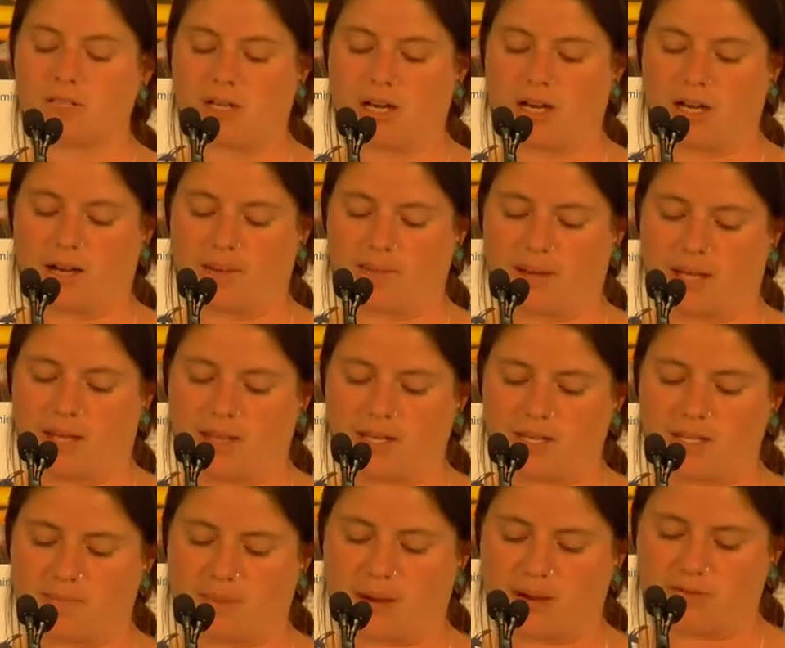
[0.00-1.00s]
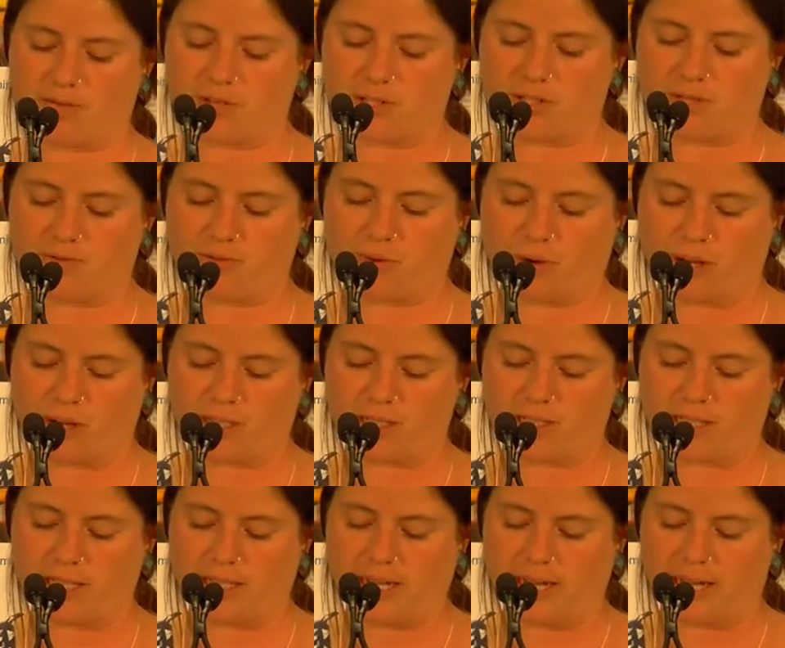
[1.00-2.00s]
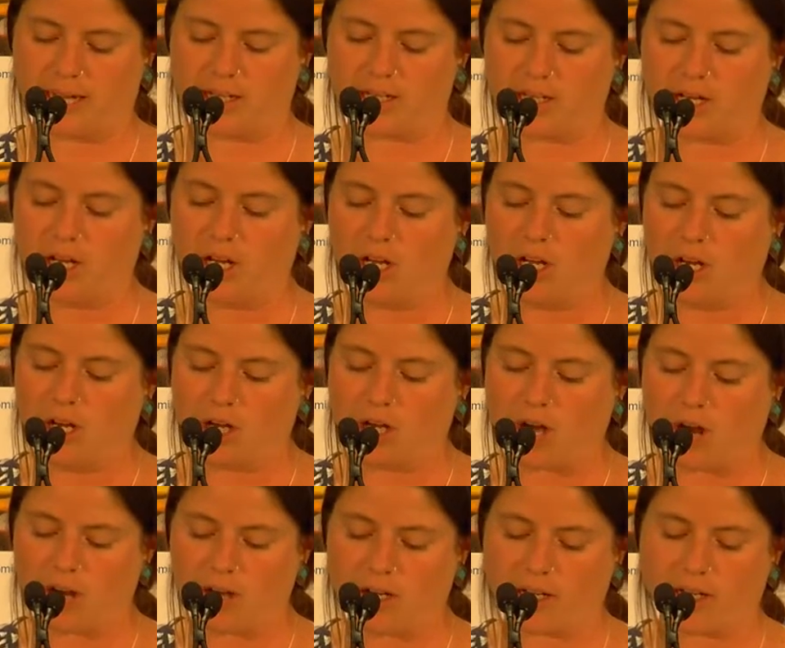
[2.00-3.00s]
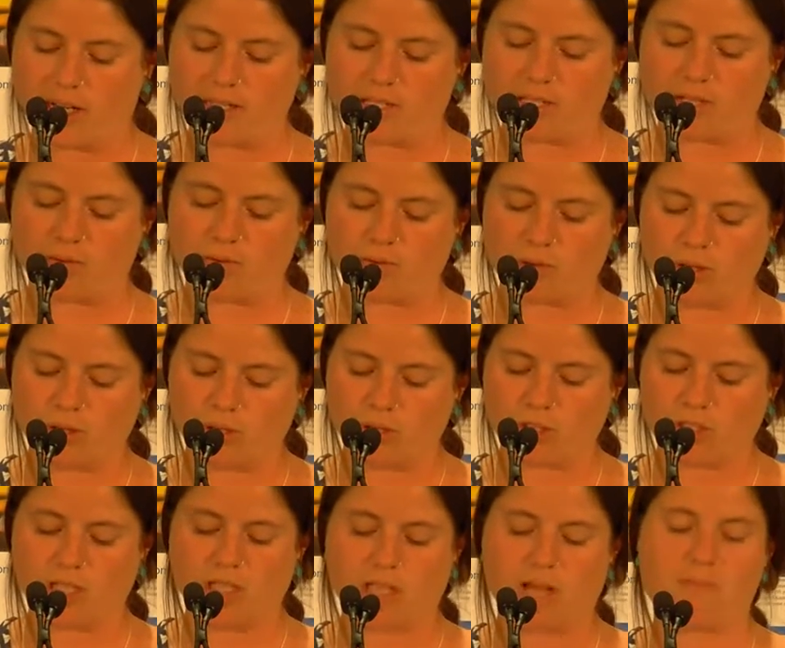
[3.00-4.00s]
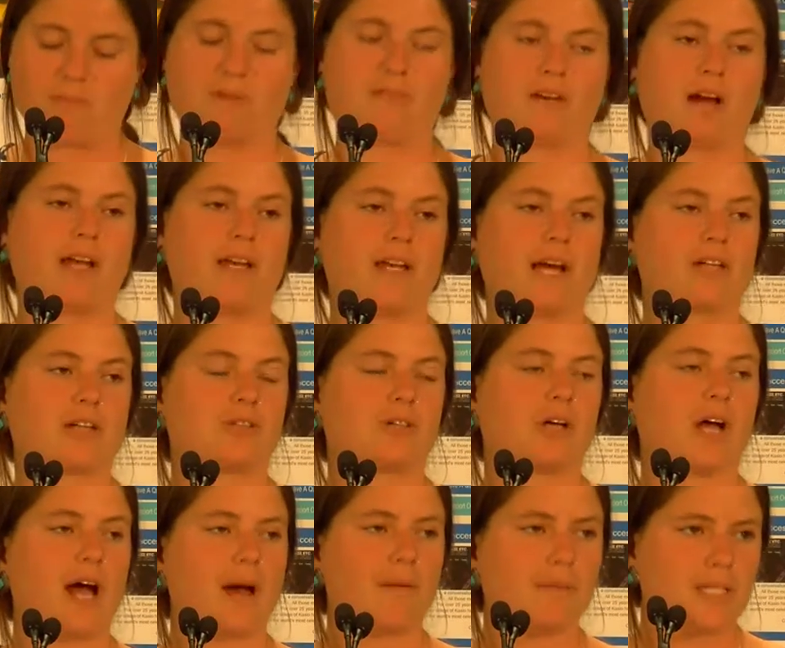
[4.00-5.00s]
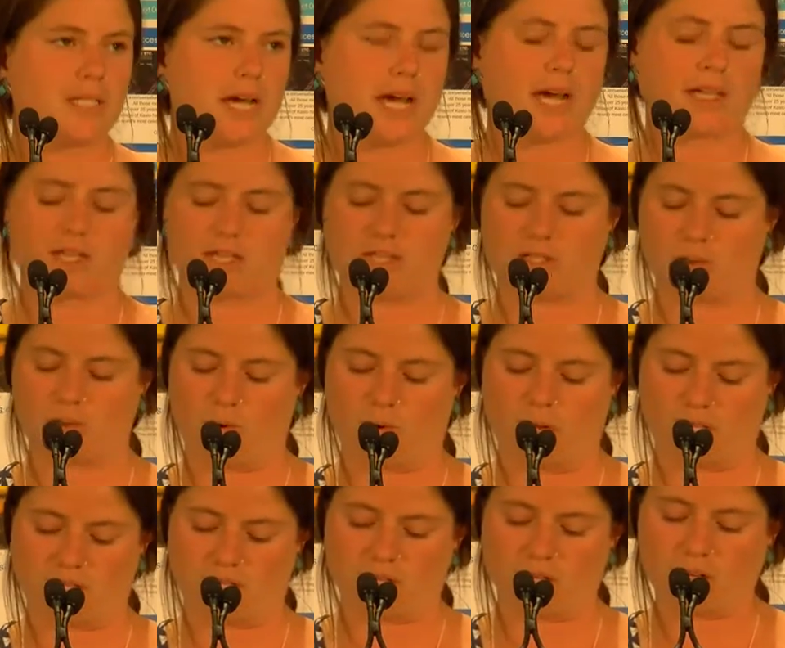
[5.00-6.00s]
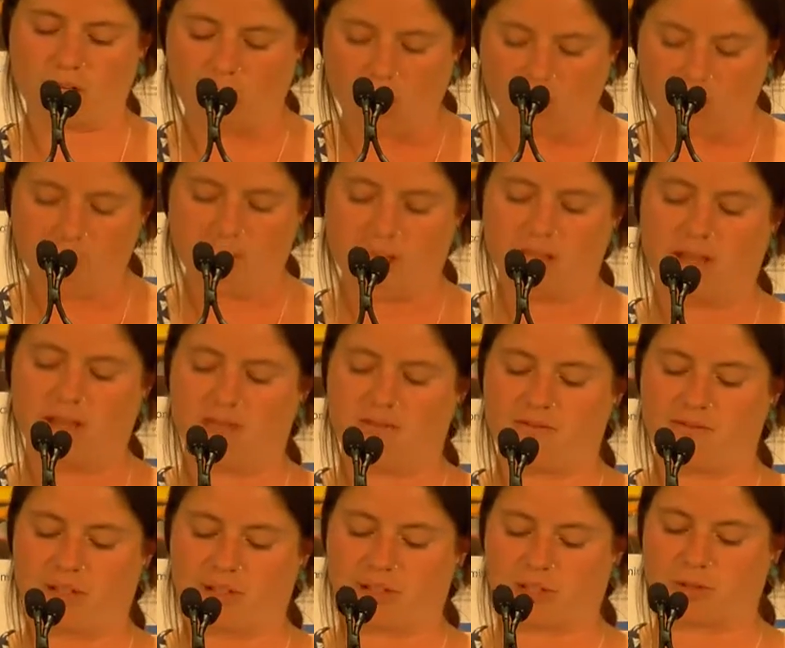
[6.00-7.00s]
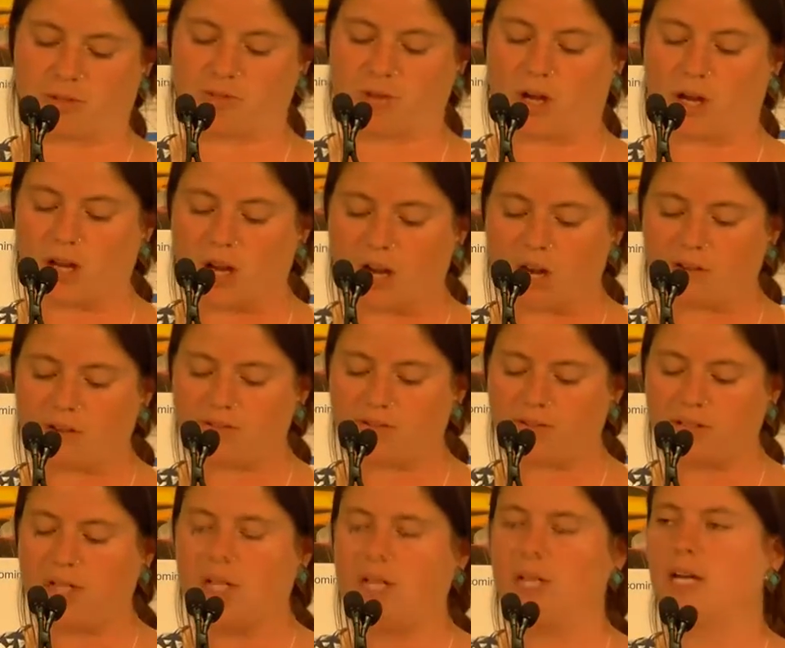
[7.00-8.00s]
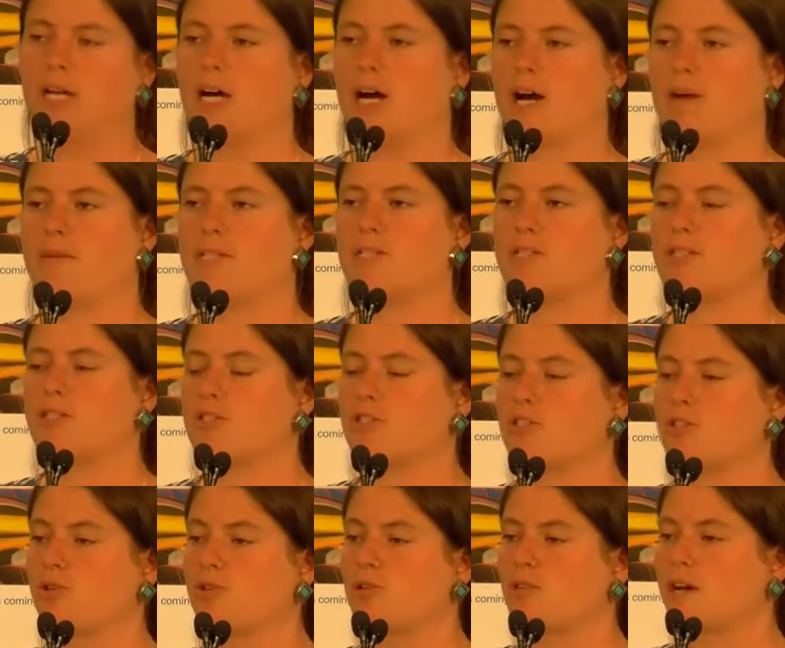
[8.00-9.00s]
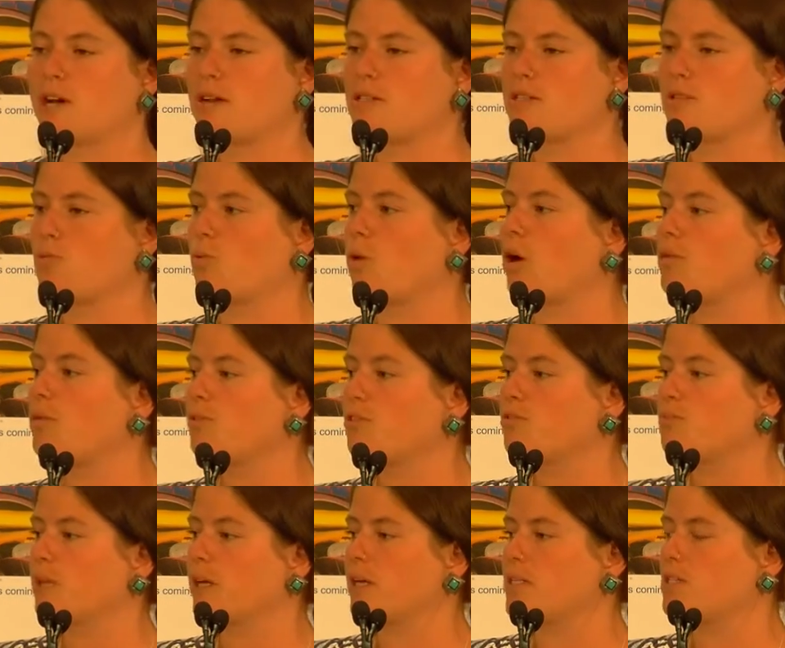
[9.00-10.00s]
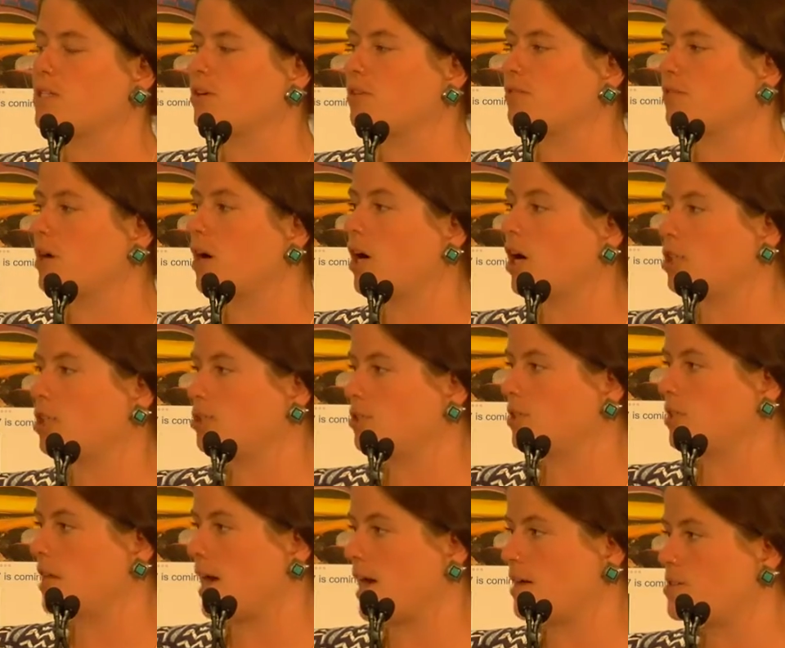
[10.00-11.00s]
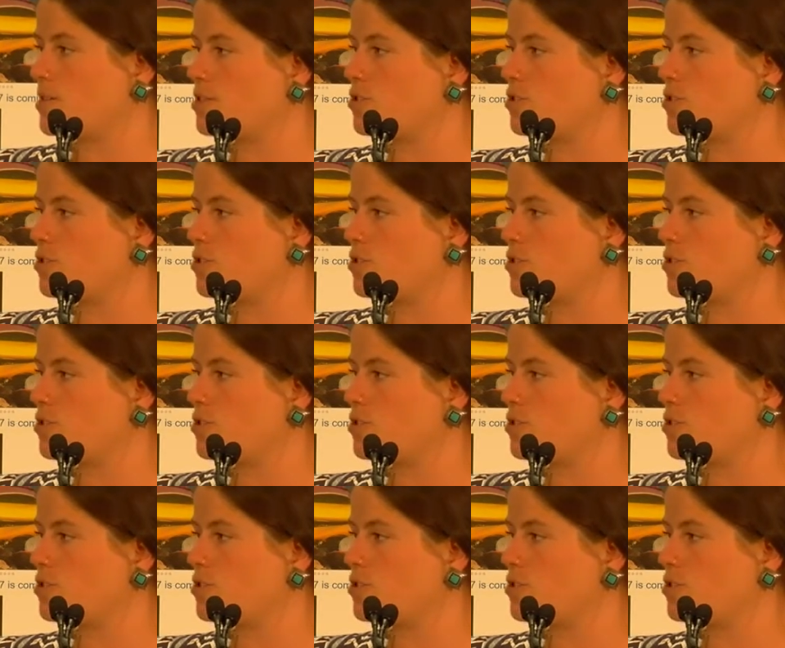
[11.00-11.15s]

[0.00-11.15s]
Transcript: And these buffers of forested land guard against erosion, they provide natural habitat, they sequester carbon, they filter runoff. And since 2001, we've planted over 100,000